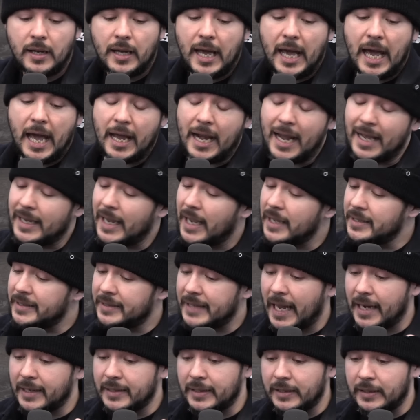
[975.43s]
And I guess
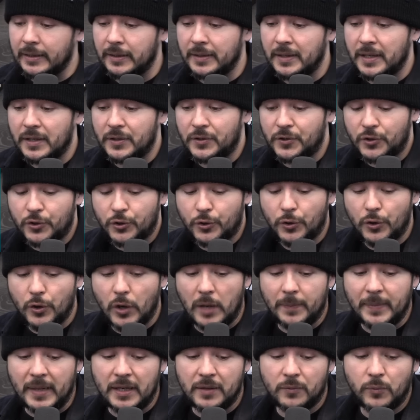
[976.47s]
technically it's true. I
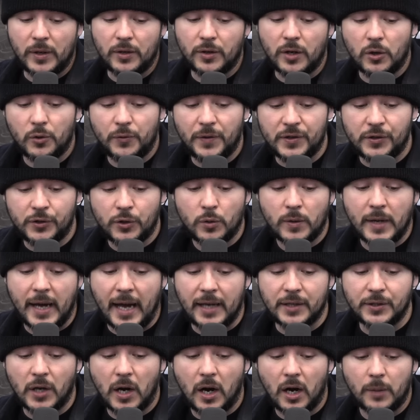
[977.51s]
mean, we don't know who these two
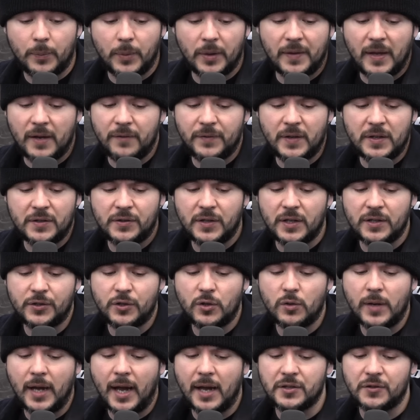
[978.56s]
guys are, but they, these these two
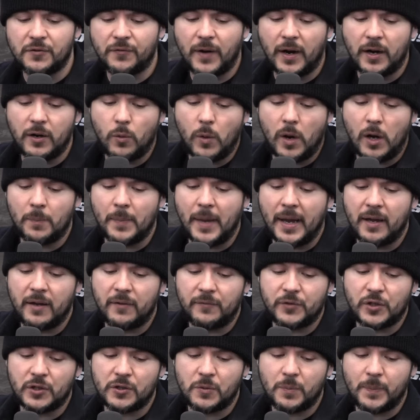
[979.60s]
guys very well may have
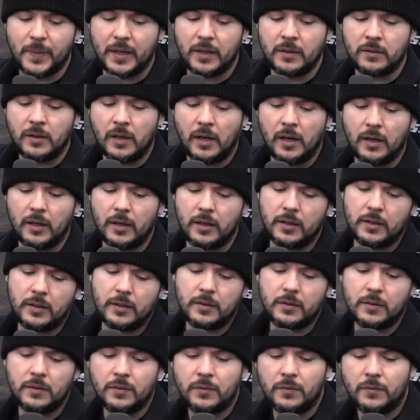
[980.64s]
just been uh,
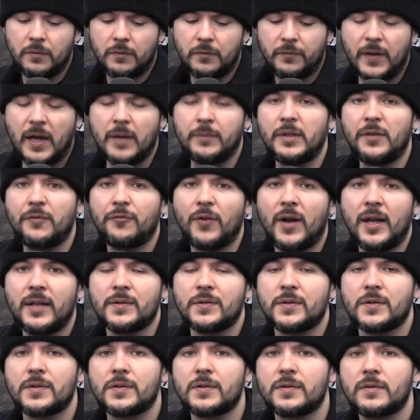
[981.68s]
family
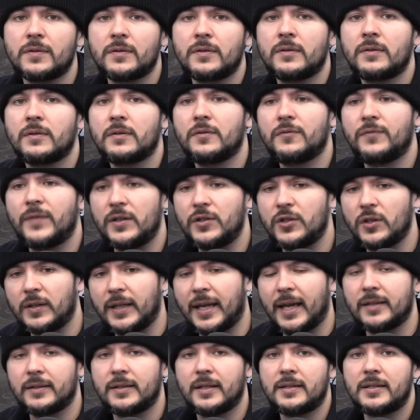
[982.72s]
friends,
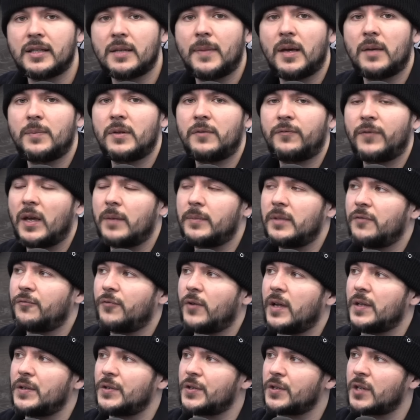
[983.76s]
vigilantes. They may have been family
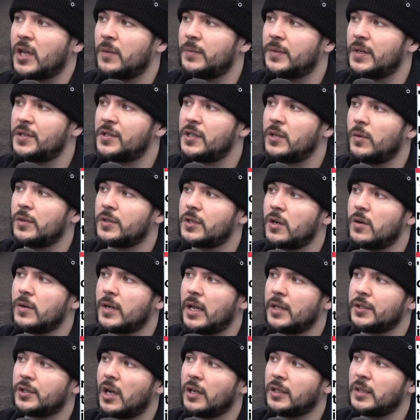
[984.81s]
friends, just coming to see what's going on,
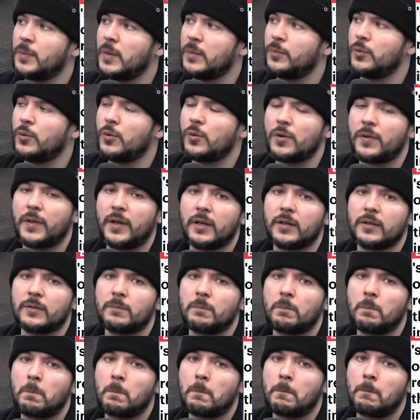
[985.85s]
talk to people who are there.
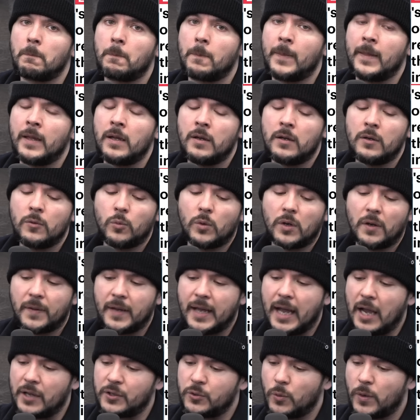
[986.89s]
One of the
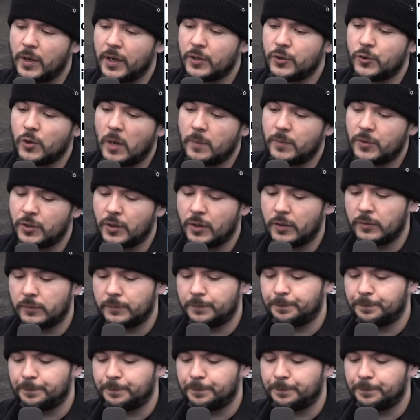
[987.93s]
guys wearing a Trump shirt.